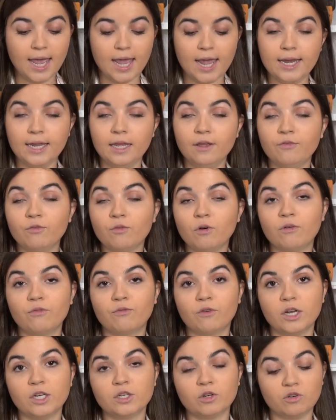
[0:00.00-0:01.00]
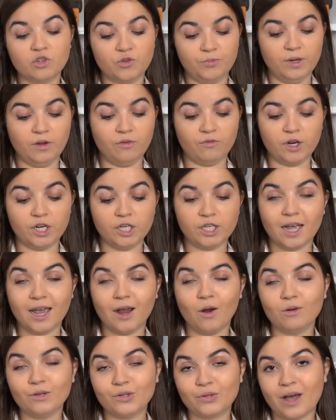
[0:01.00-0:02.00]
And if you are French or speak French,
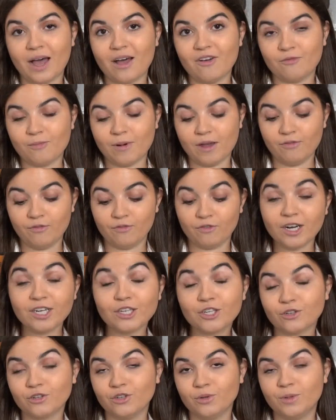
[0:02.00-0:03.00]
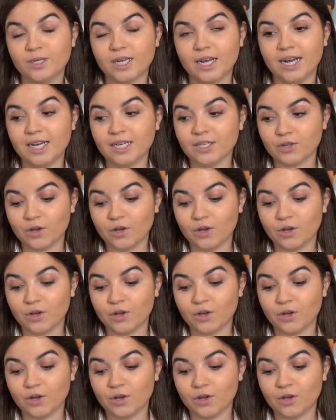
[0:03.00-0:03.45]
I also have my French YouTube channel.